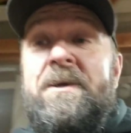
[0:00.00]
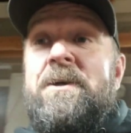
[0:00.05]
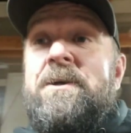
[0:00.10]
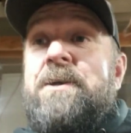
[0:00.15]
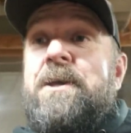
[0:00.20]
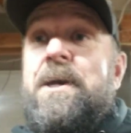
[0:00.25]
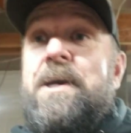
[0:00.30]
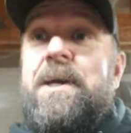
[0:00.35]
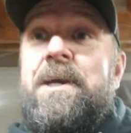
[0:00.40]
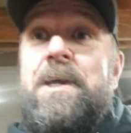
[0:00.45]

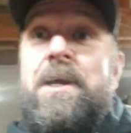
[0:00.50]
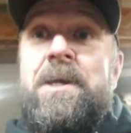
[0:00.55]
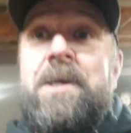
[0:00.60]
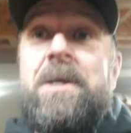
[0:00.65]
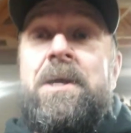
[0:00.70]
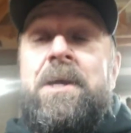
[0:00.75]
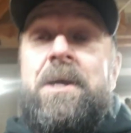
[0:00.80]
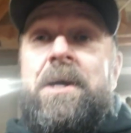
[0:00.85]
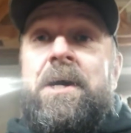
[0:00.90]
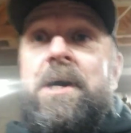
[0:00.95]
Okay.
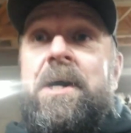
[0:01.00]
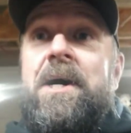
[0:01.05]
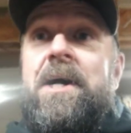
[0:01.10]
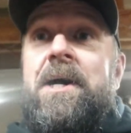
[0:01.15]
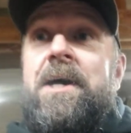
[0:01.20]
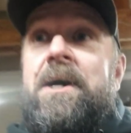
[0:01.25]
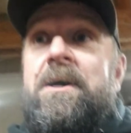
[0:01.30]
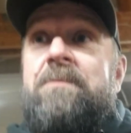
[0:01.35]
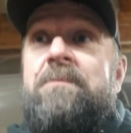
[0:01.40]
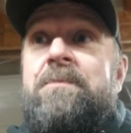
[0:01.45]

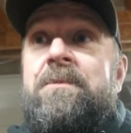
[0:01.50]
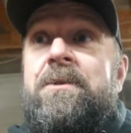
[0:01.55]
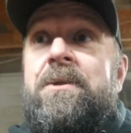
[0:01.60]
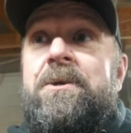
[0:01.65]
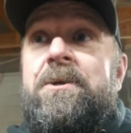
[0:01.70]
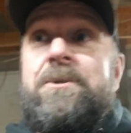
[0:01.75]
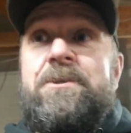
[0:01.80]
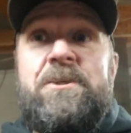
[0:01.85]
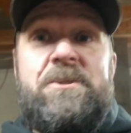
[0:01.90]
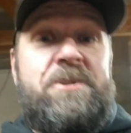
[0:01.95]

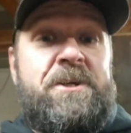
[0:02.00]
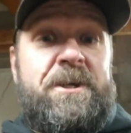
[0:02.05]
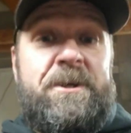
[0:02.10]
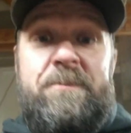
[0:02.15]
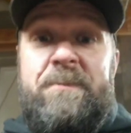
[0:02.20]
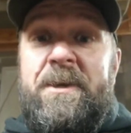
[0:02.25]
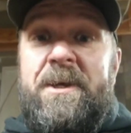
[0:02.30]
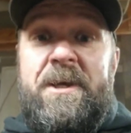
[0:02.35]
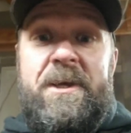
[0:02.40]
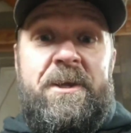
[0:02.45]
There's a
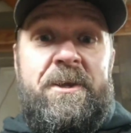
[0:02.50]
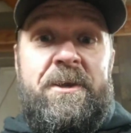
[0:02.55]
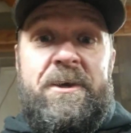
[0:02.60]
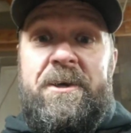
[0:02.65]
gentleman